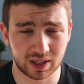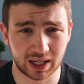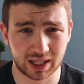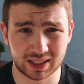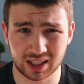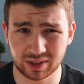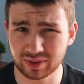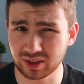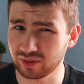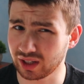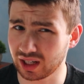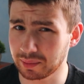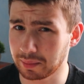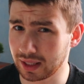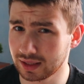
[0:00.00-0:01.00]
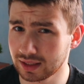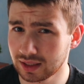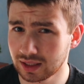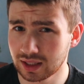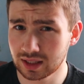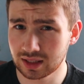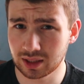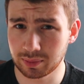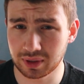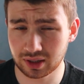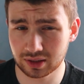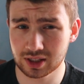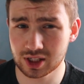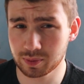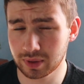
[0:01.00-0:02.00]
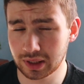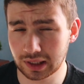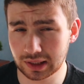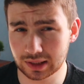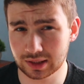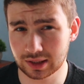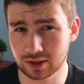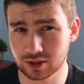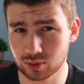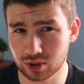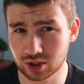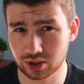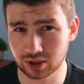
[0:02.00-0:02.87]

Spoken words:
I definitely recommend the bigger display on Nintendo Switch.